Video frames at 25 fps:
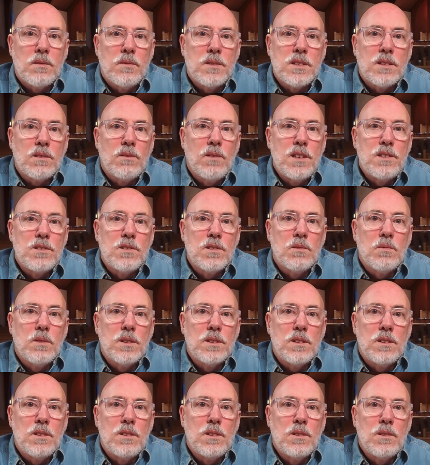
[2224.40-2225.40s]
wasn't quite sure
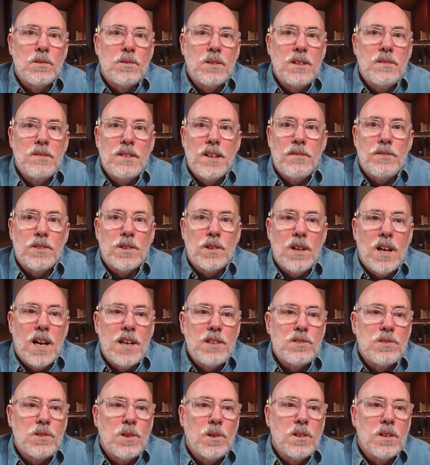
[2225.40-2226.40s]
what to do, even after
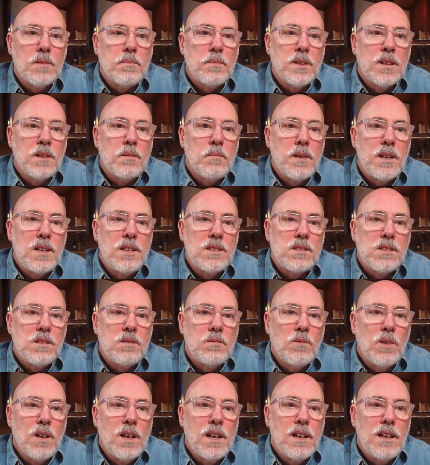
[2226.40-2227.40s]
God showed up in an
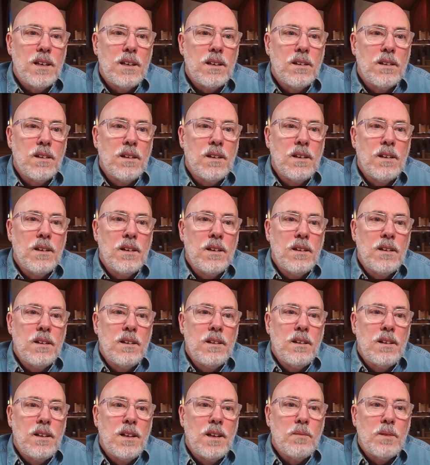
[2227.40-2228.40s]
amazing way.
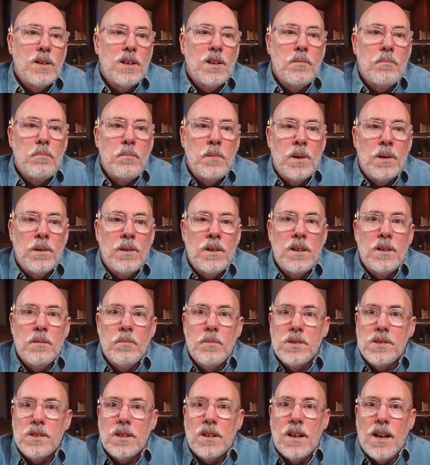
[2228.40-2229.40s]
And we know Miriam
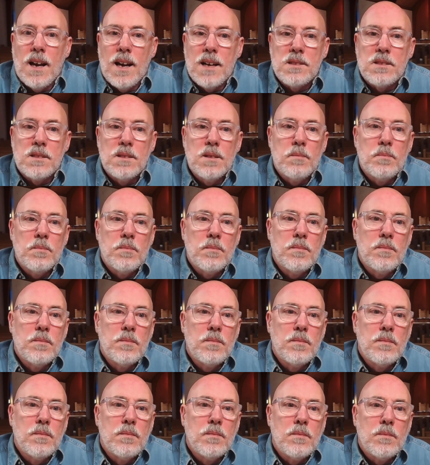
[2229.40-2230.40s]
was a gossip.
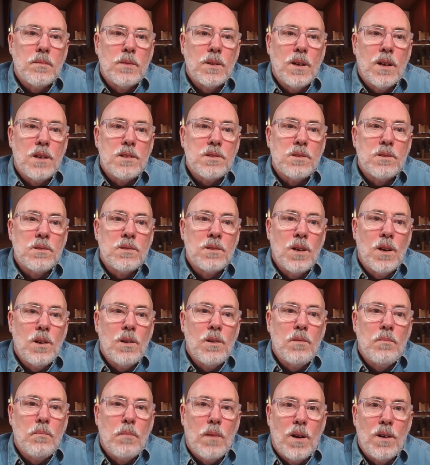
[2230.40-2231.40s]
We also
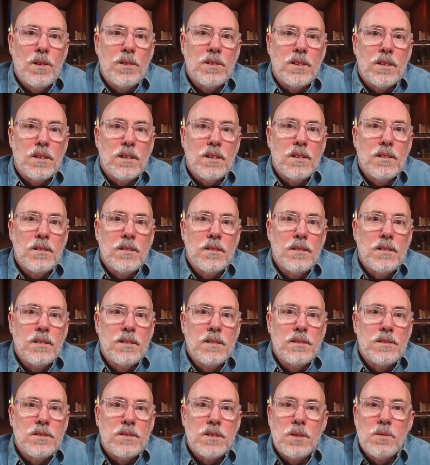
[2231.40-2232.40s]
know Martha,
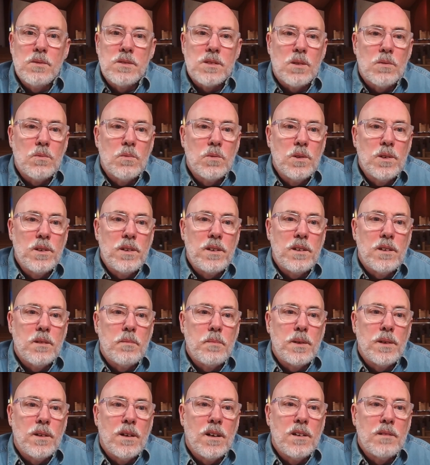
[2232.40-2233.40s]
she was a worrier
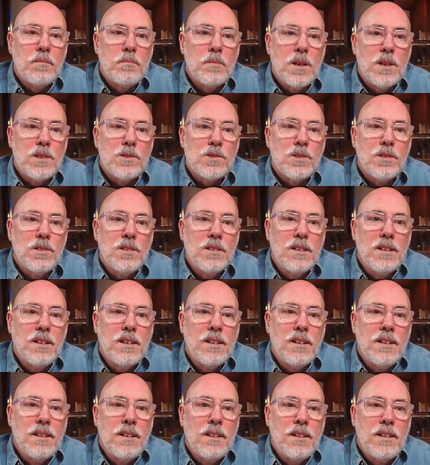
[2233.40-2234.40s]
beyond measure.
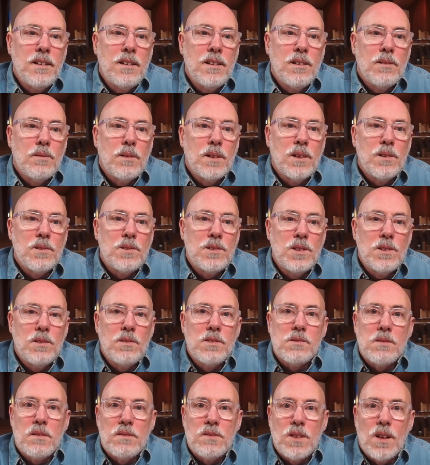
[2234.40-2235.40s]
We know, too,
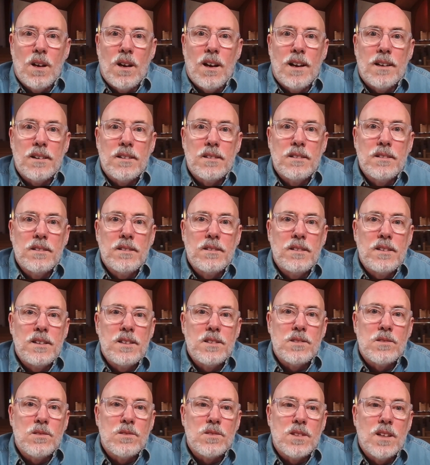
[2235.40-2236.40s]
as we've talked,
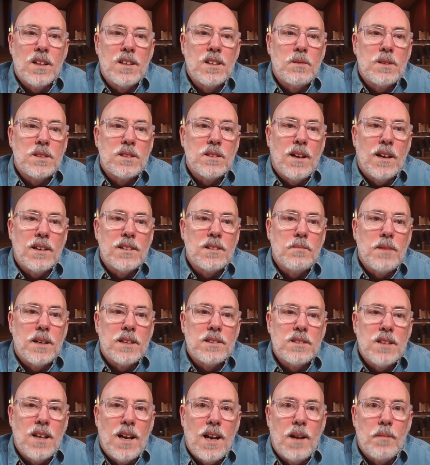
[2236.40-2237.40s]
Easter Sunday, we talked
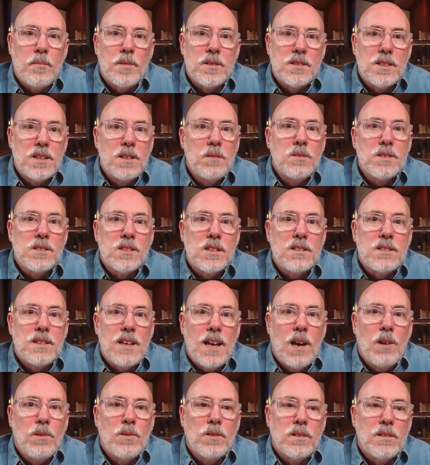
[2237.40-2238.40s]
about Thomas. He was a
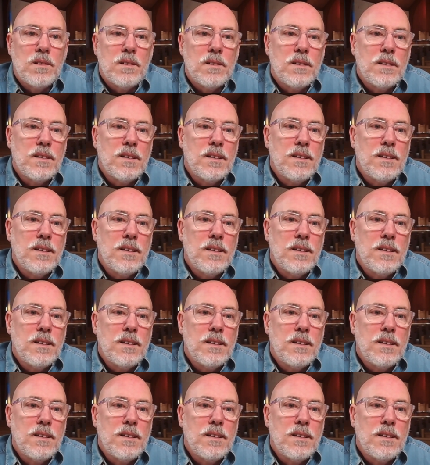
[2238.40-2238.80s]
doubter.